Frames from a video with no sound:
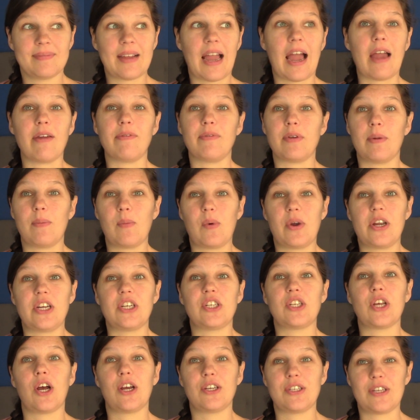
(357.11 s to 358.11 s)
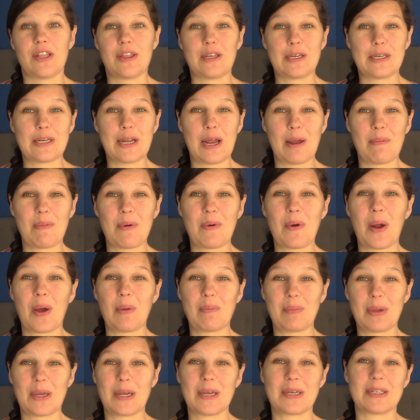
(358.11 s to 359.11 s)
I feel more exhausted this time
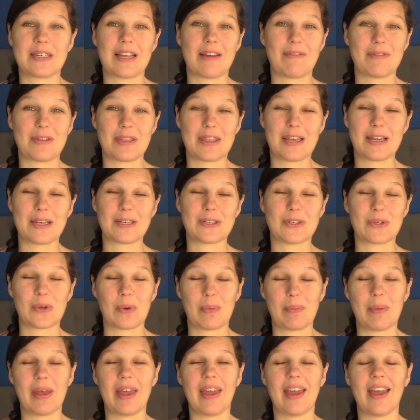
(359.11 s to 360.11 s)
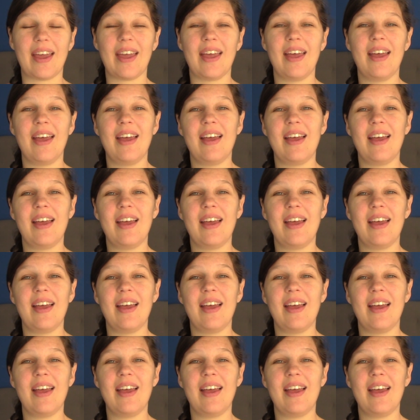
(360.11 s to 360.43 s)
around because everything is so big.